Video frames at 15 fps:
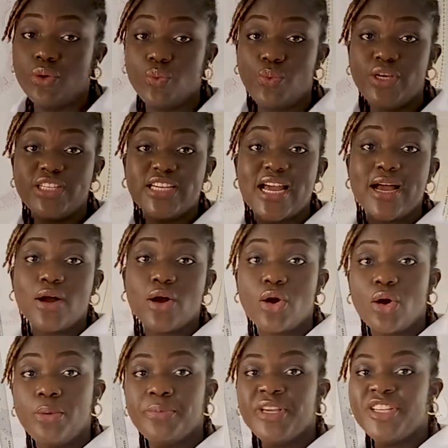which can
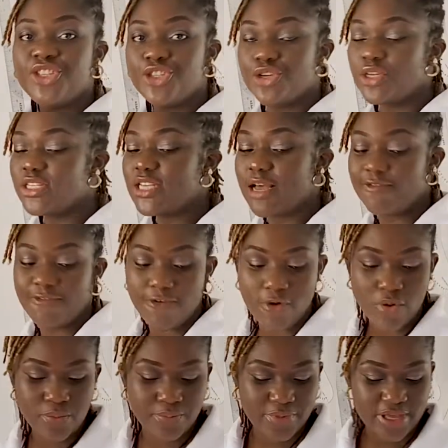come in shorter
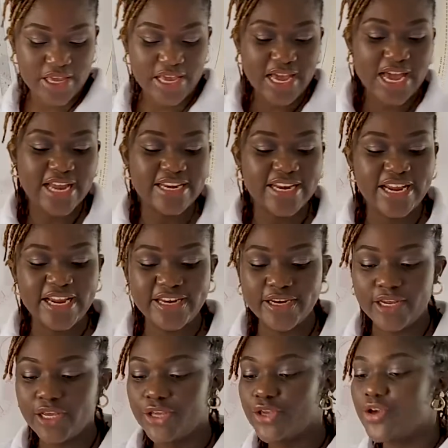form, and then
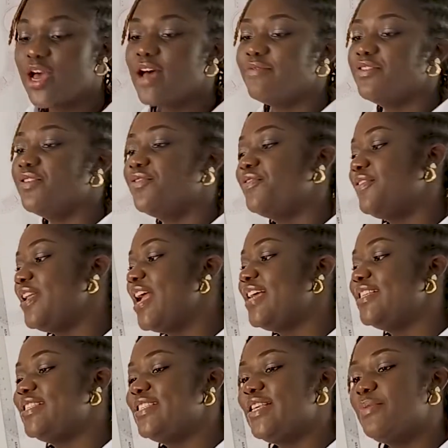you have the
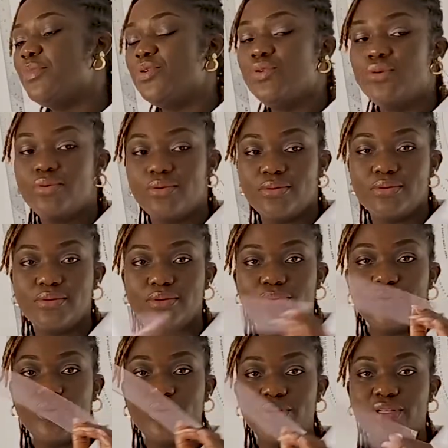flexible
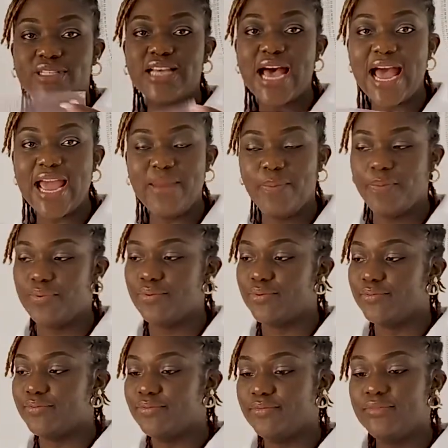type
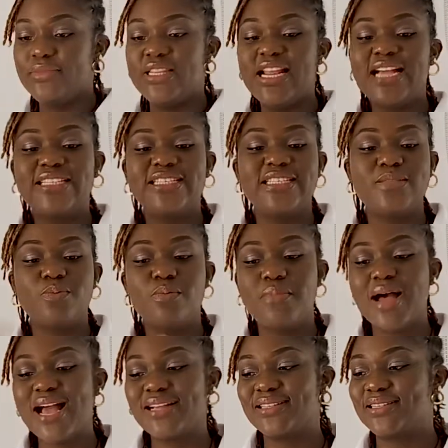that is
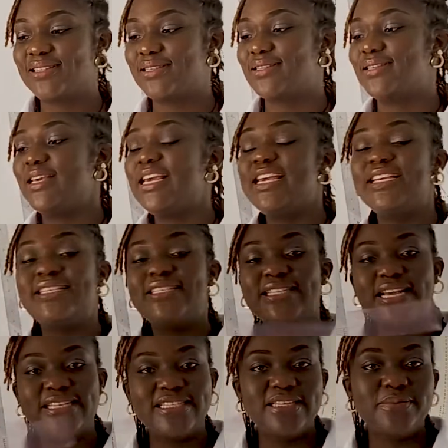marked in
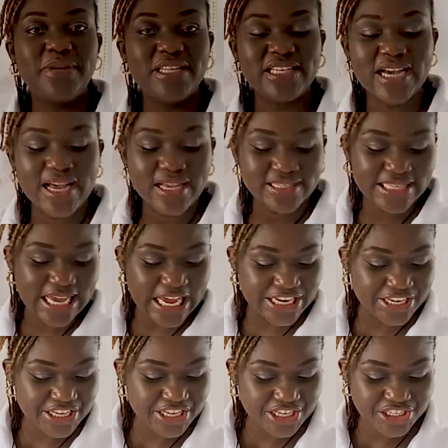centimeters and
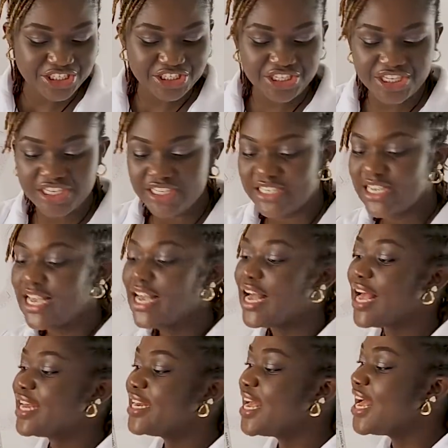inches
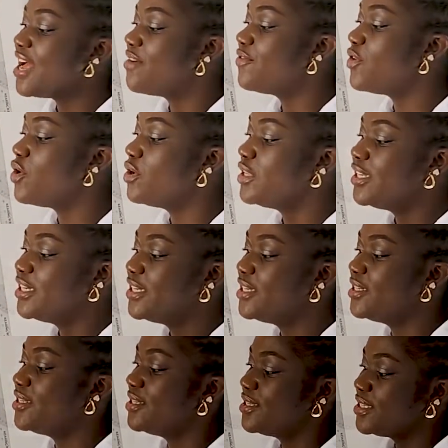and have
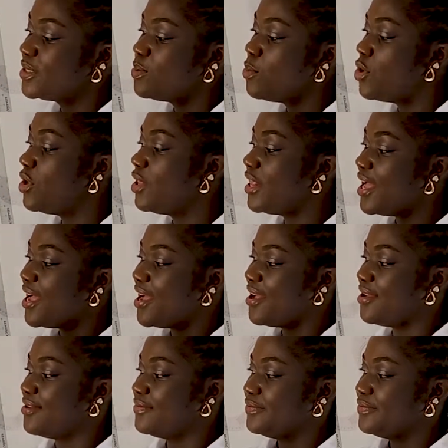other smaller